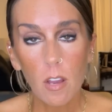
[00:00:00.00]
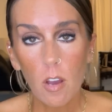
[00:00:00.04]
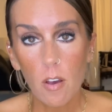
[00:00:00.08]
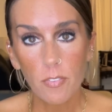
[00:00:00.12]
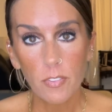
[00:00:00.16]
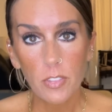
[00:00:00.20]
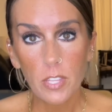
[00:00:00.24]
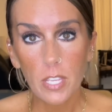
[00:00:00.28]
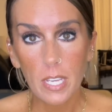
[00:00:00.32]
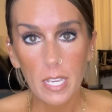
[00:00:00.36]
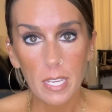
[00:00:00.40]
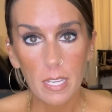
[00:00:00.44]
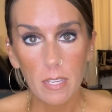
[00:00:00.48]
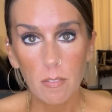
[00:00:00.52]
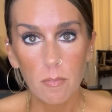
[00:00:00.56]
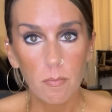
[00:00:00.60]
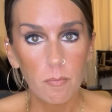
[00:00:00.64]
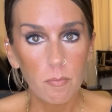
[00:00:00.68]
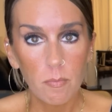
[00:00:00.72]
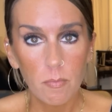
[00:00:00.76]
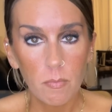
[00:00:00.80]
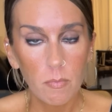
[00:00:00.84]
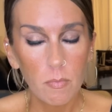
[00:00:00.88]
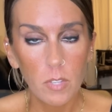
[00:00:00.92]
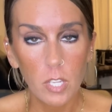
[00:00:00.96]
off the,
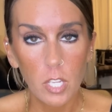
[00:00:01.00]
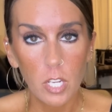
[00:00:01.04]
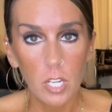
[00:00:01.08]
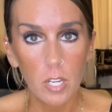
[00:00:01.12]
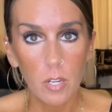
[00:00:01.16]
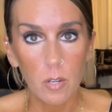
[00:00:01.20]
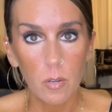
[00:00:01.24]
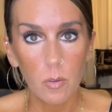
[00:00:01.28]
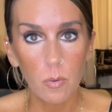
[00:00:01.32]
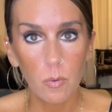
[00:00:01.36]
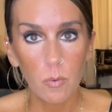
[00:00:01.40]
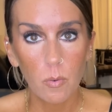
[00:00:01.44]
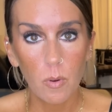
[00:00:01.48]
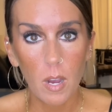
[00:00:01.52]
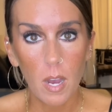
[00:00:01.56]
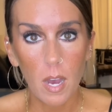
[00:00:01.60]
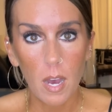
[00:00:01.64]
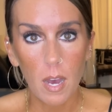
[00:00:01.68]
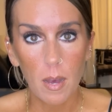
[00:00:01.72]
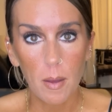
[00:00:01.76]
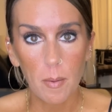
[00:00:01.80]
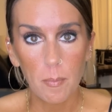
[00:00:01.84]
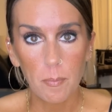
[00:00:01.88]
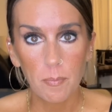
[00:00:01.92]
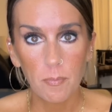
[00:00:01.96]

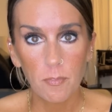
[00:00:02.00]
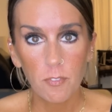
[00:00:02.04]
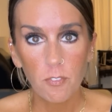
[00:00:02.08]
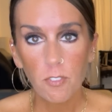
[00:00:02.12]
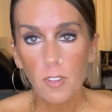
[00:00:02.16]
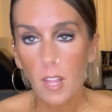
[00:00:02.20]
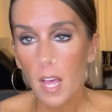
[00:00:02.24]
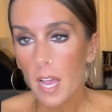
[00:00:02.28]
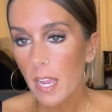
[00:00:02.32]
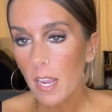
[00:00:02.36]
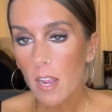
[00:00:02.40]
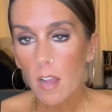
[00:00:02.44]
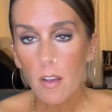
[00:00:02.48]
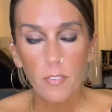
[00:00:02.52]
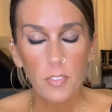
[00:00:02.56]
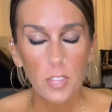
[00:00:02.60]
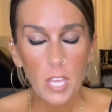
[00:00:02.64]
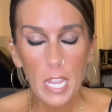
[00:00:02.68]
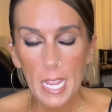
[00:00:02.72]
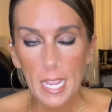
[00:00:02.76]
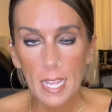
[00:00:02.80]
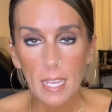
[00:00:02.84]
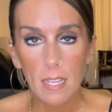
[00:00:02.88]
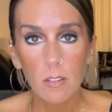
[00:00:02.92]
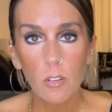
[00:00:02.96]
flying off the
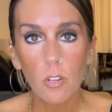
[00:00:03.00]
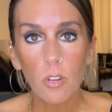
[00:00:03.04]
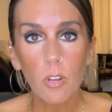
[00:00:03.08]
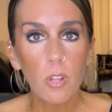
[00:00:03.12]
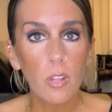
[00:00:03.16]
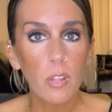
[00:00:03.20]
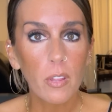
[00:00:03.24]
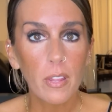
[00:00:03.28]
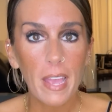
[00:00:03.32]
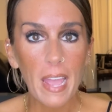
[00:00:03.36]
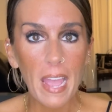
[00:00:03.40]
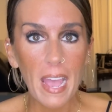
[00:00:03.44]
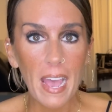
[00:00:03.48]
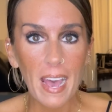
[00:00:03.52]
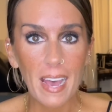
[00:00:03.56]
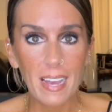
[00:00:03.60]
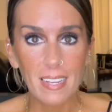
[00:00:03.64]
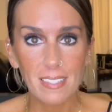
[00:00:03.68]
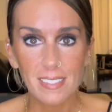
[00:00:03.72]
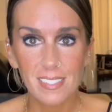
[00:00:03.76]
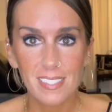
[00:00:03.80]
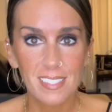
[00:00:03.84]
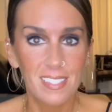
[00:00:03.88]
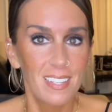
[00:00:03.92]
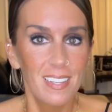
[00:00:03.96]
handle
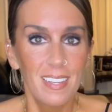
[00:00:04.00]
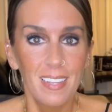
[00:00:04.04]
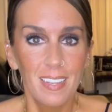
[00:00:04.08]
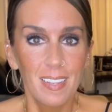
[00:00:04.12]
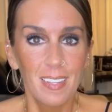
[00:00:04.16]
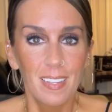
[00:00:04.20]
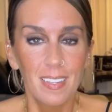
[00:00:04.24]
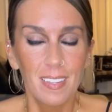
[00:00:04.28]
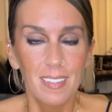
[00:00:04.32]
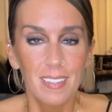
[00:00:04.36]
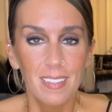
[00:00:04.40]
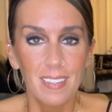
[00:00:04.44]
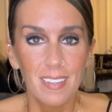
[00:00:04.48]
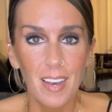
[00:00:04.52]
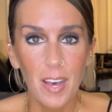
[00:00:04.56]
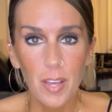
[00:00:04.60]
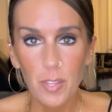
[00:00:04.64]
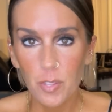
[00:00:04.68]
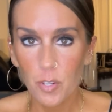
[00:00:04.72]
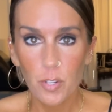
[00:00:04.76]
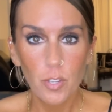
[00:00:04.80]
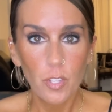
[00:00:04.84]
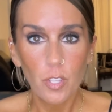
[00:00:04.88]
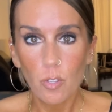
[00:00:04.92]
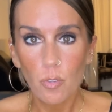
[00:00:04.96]
at
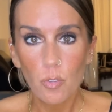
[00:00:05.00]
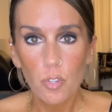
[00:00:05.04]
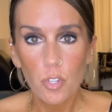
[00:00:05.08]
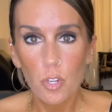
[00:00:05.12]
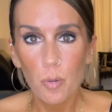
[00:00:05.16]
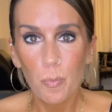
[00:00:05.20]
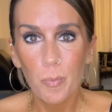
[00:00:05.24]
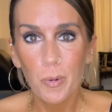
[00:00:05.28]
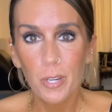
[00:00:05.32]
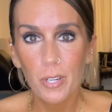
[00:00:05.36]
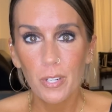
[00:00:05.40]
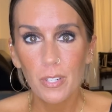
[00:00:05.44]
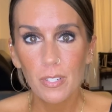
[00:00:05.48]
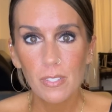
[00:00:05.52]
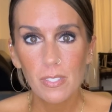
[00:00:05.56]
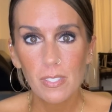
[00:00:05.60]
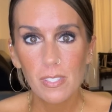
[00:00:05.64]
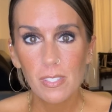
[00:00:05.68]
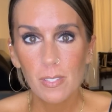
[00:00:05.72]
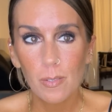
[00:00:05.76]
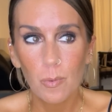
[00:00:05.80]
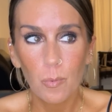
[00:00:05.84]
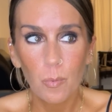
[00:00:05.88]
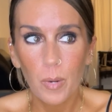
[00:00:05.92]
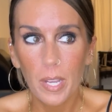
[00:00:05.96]
other
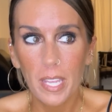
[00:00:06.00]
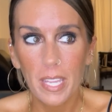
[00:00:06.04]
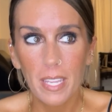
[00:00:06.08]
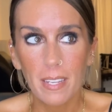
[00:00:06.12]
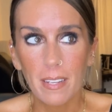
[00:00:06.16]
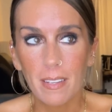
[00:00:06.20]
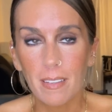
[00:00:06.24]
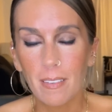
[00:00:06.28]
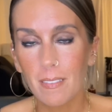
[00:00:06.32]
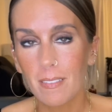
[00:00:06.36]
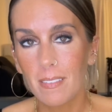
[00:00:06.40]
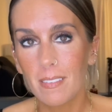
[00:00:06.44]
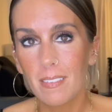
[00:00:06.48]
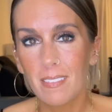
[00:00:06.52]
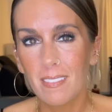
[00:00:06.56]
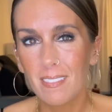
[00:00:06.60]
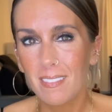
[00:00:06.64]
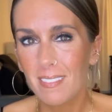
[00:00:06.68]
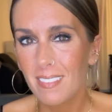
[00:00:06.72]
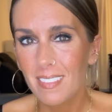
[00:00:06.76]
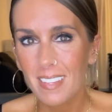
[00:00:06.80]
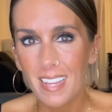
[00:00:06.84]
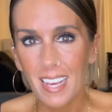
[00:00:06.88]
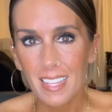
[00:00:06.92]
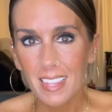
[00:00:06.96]
YouTubers when
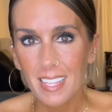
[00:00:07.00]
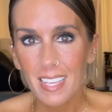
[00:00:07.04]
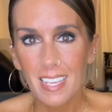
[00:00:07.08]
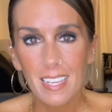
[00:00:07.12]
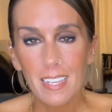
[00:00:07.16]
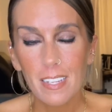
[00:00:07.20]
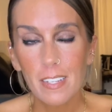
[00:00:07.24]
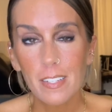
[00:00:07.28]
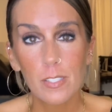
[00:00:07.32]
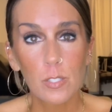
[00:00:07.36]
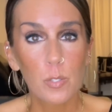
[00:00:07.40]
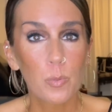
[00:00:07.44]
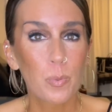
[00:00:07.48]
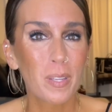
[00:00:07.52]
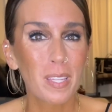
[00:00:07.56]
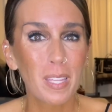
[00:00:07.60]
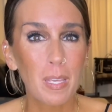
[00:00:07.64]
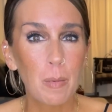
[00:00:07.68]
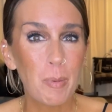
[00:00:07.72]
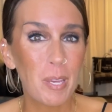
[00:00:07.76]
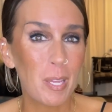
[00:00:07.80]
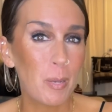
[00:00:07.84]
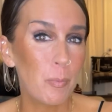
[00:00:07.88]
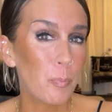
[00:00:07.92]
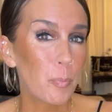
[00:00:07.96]
nothing has really
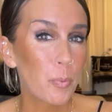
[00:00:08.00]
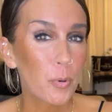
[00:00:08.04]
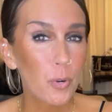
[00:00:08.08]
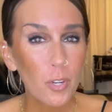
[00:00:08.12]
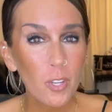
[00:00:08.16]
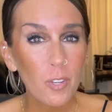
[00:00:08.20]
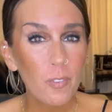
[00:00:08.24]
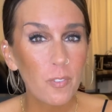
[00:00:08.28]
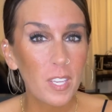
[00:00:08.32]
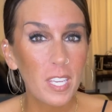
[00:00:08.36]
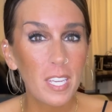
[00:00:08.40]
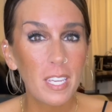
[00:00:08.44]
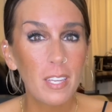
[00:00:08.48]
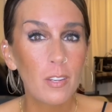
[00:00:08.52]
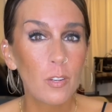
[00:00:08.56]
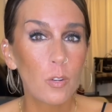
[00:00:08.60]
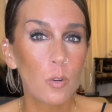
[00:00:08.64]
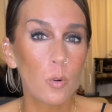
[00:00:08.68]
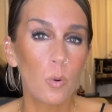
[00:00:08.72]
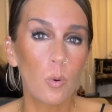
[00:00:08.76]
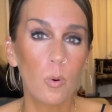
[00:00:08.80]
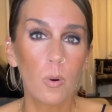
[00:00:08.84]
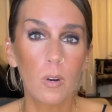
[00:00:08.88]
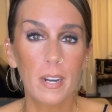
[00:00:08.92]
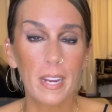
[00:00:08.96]
been proven
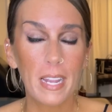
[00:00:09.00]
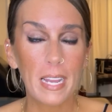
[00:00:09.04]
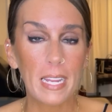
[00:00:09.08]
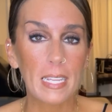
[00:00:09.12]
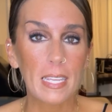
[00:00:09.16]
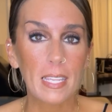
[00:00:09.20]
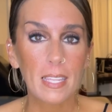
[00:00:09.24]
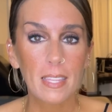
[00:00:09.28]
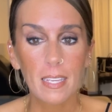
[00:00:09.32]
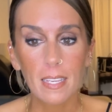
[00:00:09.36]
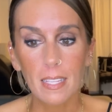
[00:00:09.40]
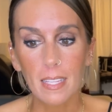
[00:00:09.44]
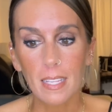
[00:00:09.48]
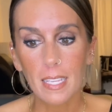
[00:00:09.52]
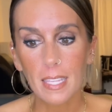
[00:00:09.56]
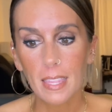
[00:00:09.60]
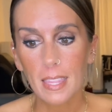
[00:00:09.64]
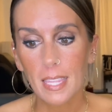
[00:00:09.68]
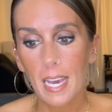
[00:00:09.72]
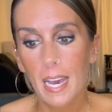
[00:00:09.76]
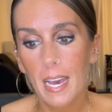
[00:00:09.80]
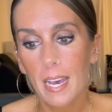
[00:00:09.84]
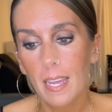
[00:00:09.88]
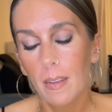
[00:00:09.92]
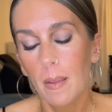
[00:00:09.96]
or anything like
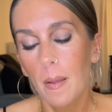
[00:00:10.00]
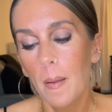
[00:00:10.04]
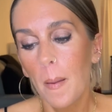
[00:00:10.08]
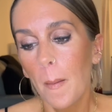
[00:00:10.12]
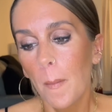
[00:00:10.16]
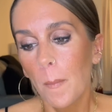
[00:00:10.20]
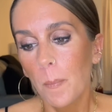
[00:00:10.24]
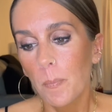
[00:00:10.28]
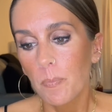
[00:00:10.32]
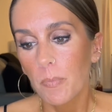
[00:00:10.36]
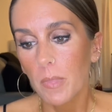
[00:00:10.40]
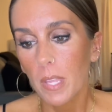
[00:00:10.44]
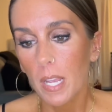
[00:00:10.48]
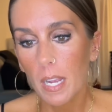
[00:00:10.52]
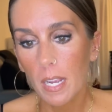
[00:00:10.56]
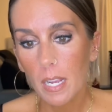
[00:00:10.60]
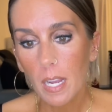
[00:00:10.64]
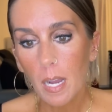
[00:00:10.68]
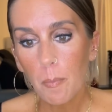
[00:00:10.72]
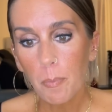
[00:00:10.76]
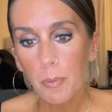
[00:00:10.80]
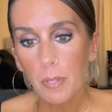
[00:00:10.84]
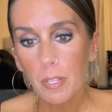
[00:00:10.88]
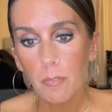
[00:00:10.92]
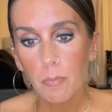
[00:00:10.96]
that. A
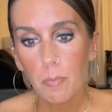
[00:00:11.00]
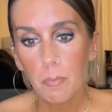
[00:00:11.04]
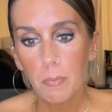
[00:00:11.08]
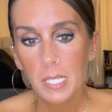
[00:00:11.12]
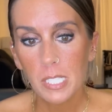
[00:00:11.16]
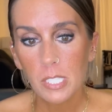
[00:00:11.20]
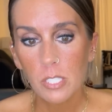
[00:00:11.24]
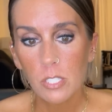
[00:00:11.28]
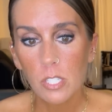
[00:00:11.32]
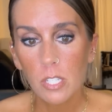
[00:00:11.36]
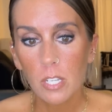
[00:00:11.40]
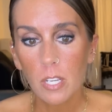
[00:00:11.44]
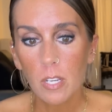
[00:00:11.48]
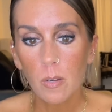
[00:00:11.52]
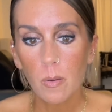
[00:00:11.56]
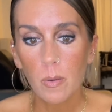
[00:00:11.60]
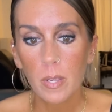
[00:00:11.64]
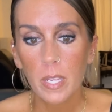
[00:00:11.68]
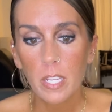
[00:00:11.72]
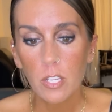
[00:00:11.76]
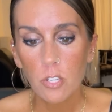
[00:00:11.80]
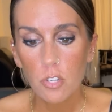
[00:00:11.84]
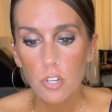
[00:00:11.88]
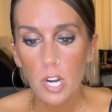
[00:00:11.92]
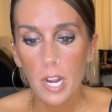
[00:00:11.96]
couple of months ago,
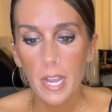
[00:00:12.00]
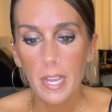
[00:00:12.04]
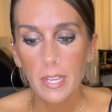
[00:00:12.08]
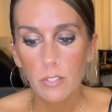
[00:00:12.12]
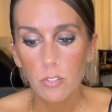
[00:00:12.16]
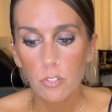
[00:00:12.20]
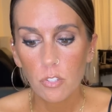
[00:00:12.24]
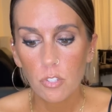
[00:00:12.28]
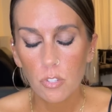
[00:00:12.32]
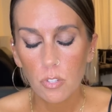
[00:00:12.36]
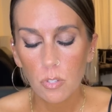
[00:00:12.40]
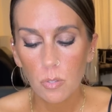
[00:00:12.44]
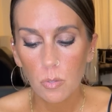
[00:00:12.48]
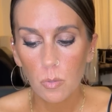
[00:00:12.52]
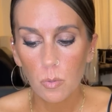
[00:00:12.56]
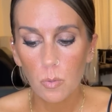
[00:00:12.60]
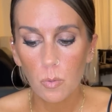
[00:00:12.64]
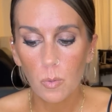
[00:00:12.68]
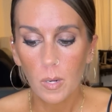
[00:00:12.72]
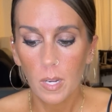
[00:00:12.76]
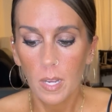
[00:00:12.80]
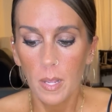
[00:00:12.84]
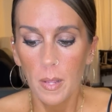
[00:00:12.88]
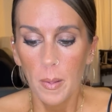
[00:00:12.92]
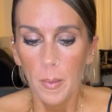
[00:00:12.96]
he tried
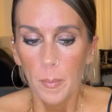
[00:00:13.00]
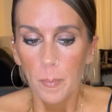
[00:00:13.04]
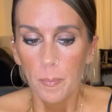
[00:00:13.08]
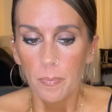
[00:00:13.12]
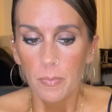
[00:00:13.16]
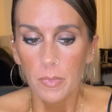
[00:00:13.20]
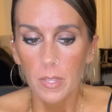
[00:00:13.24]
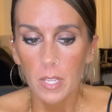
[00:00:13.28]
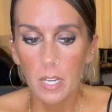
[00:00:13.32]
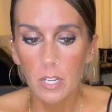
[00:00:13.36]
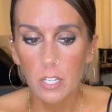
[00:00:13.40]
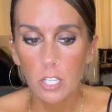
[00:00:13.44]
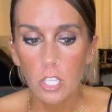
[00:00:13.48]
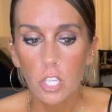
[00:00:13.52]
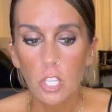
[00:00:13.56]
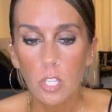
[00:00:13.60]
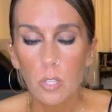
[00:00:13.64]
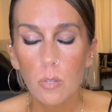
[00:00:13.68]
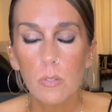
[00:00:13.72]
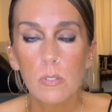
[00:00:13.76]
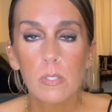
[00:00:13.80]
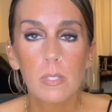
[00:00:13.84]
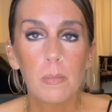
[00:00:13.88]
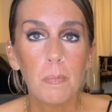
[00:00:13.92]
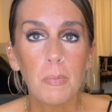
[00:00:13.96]
to
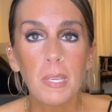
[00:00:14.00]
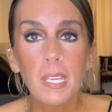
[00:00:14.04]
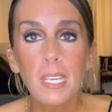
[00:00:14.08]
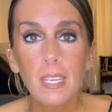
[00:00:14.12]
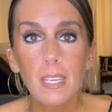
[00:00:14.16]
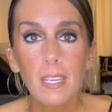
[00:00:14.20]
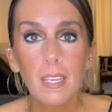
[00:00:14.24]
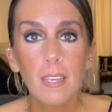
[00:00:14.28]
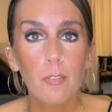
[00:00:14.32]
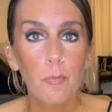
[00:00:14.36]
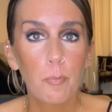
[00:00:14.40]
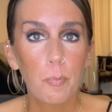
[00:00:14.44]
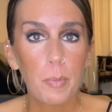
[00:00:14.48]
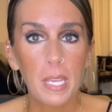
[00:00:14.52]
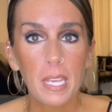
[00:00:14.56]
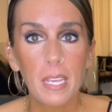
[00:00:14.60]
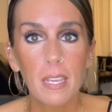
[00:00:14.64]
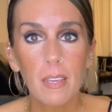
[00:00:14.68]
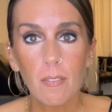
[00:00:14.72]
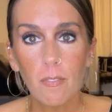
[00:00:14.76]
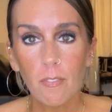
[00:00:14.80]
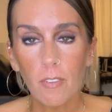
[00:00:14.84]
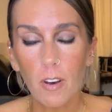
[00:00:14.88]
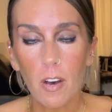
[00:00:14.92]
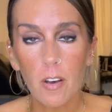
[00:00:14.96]
accuse me of being
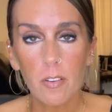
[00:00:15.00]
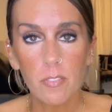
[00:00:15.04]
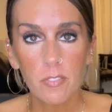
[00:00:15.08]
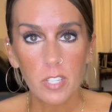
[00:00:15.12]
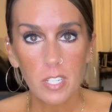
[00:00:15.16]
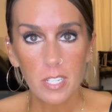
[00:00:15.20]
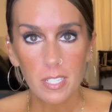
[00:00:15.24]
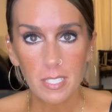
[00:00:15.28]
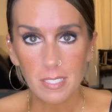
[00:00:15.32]
involved in a